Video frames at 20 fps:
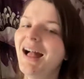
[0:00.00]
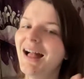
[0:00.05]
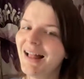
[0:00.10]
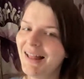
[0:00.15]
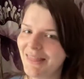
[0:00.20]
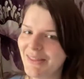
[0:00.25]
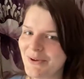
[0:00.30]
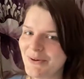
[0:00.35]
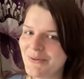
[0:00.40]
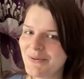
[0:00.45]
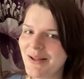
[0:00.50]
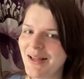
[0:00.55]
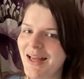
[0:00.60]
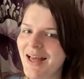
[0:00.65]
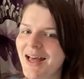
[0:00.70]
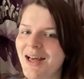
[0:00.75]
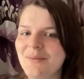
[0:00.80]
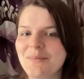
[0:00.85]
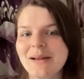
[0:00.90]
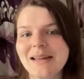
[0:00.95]
Hello,
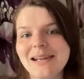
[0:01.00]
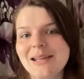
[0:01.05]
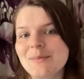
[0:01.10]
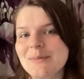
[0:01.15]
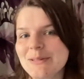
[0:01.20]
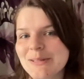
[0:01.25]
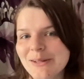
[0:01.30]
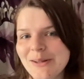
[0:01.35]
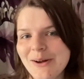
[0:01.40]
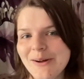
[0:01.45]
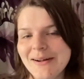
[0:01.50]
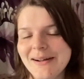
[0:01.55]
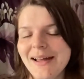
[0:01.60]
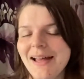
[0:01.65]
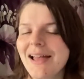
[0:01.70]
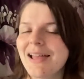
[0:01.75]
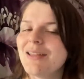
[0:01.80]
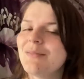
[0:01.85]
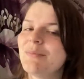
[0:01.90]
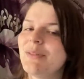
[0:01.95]
my name is Laura.
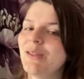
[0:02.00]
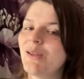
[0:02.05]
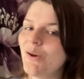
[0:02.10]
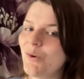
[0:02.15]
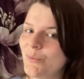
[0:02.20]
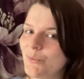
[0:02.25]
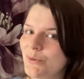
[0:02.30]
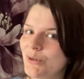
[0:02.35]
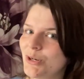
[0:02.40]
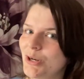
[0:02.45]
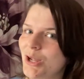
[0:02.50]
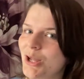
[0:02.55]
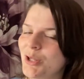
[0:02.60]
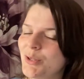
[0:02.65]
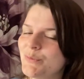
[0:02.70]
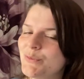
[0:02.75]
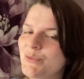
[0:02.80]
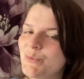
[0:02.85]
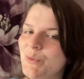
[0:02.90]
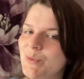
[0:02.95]
I am the owner of
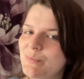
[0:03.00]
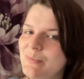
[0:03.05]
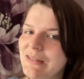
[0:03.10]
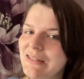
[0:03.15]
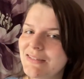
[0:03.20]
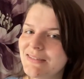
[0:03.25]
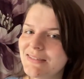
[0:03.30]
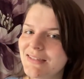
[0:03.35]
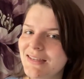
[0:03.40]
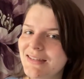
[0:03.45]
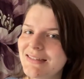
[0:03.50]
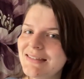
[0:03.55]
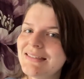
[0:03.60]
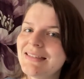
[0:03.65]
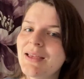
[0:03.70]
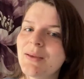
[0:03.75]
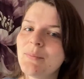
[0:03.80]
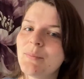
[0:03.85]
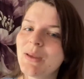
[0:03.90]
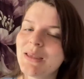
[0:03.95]
Sweet Pea Suds
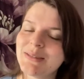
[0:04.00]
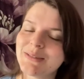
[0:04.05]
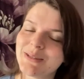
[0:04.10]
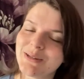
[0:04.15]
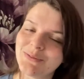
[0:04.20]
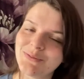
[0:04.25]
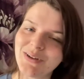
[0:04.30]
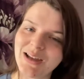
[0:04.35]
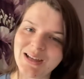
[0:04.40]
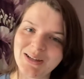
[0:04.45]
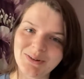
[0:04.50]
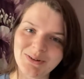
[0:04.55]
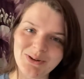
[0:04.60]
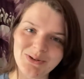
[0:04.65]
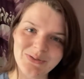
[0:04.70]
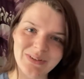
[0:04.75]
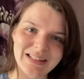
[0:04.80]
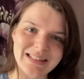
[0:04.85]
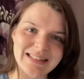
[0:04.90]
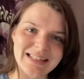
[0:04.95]
based out of Vine Grove,
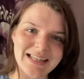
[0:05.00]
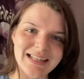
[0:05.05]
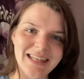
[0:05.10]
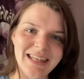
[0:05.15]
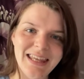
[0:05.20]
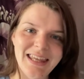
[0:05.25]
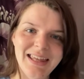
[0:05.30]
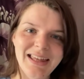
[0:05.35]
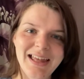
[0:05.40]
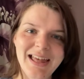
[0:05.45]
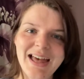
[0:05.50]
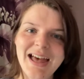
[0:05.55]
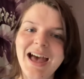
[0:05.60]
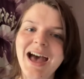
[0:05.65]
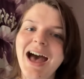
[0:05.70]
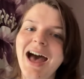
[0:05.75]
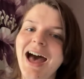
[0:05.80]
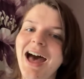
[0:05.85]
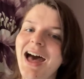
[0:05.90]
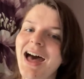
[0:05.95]
Kentucky.
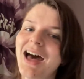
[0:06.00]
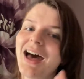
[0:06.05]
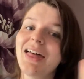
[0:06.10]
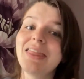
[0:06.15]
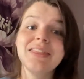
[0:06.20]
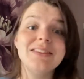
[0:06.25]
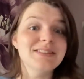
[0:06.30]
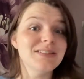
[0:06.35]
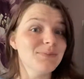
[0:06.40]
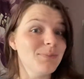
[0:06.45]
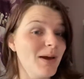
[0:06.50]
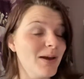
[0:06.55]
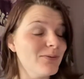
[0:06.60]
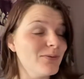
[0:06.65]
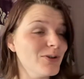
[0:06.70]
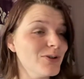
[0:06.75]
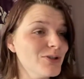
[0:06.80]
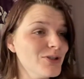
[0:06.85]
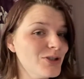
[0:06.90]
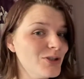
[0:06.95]
This is my
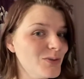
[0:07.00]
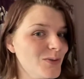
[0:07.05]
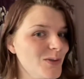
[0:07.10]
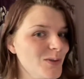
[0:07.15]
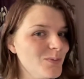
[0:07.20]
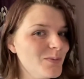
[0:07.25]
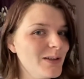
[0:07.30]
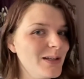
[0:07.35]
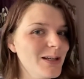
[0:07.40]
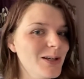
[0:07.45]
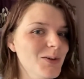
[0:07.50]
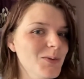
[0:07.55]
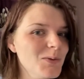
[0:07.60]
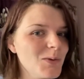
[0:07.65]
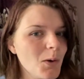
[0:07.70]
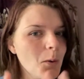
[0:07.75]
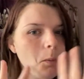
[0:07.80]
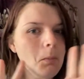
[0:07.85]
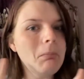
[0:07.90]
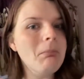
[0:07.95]
first YouTube video,
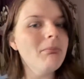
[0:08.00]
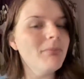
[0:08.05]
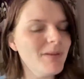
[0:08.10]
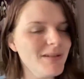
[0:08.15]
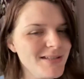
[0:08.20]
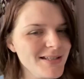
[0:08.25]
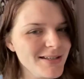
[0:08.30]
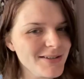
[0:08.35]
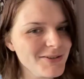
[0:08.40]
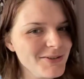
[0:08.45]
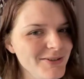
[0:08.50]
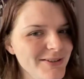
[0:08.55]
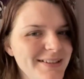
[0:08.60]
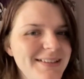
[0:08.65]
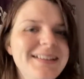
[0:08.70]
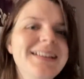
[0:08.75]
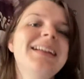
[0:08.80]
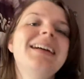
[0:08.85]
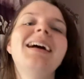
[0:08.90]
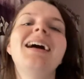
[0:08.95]
so be gentle.
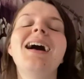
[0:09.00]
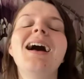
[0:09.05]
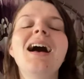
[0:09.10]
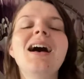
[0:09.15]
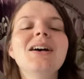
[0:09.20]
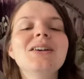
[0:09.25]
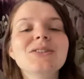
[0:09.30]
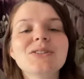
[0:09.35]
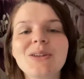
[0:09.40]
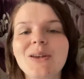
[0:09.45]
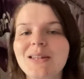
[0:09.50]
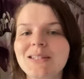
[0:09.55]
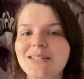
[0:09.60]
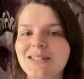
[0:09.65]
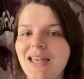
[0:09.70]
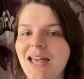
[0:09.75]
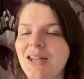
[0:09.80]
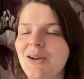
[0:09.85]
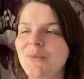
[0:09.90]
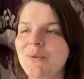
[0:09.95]
So I just
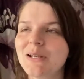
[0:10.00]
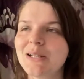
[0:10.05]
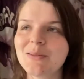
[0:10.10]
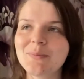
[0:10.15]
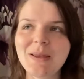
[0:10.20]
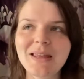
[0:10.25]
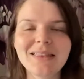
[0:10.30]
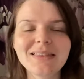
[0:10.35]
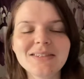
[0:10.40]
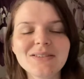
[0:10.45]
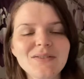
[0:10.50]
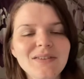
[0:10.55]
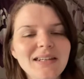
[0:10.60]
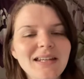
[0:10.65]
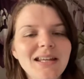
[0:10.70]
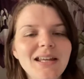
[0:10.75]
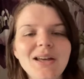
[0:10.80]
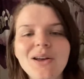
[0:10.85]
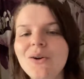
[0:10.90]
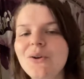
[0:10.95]
kind of wanted to make this
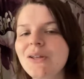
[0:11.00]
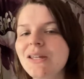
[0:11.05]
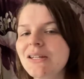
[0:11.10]
video,